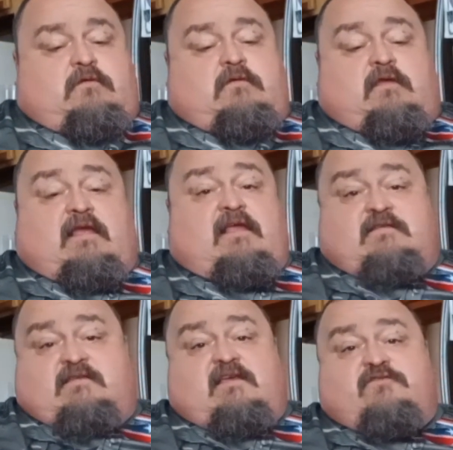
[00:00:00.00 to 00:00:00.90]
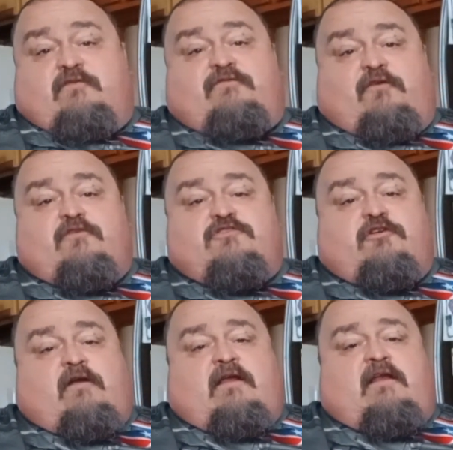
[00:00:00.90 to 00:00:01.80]
And it says
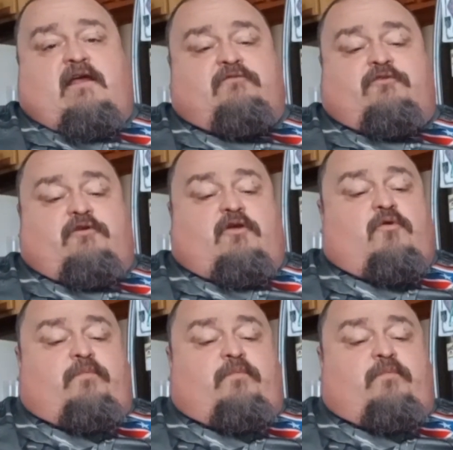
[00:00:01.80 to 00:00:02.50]
refrigerate after you open